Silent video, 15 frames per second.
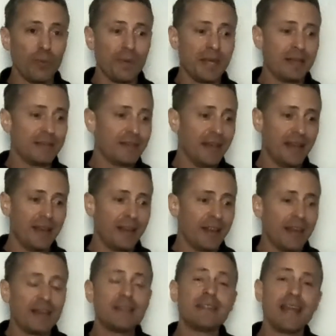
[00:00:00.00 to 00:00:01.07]
me, he said,
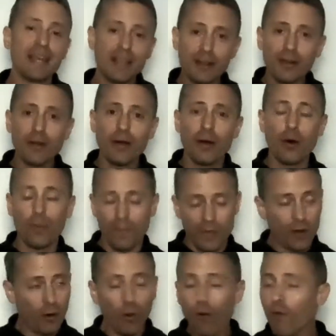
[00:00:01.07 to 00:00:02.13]
"Take
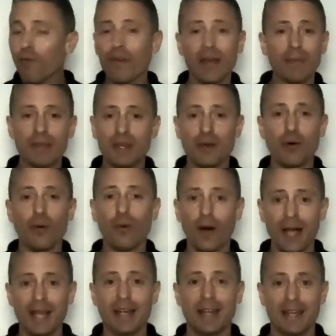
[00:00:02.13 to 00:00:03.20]
your whole family to
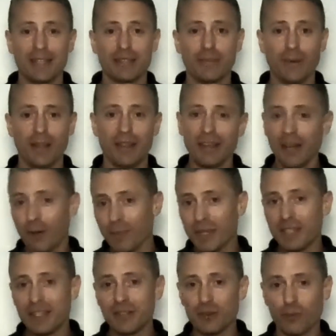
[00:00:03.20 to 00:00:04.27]
Hawaii next month and help me
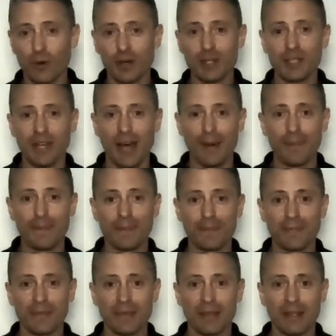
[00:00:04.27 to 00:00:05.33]
teach a workshop."
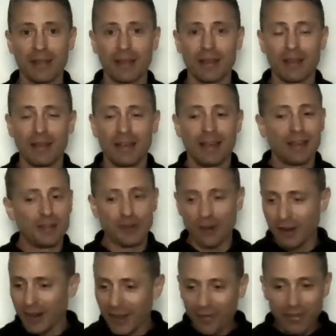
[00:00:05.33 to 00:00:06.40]
Sure
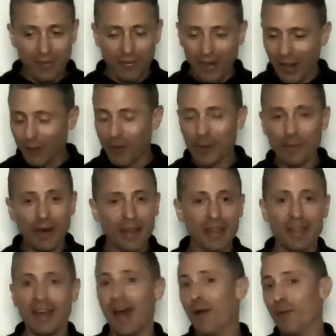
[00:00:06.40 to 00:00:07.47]
enough, the following month,
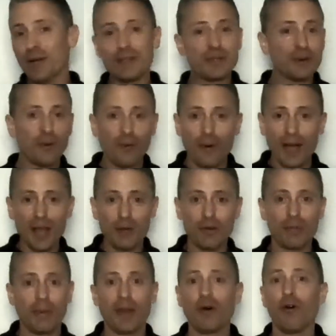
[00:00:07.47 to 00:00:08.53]
I went to Hawaii with
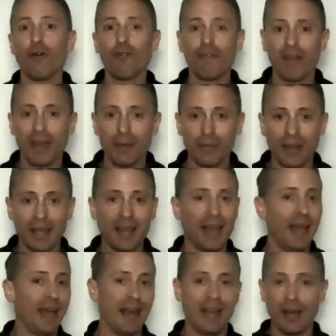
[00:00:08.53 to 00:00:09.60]
my whole family
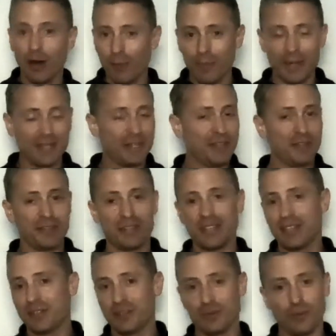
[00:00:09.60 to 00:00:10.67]
and I helped my teacher teach
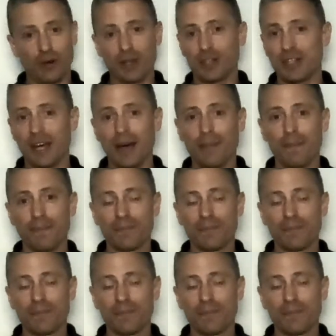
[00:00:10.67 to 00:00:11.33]
his workshop.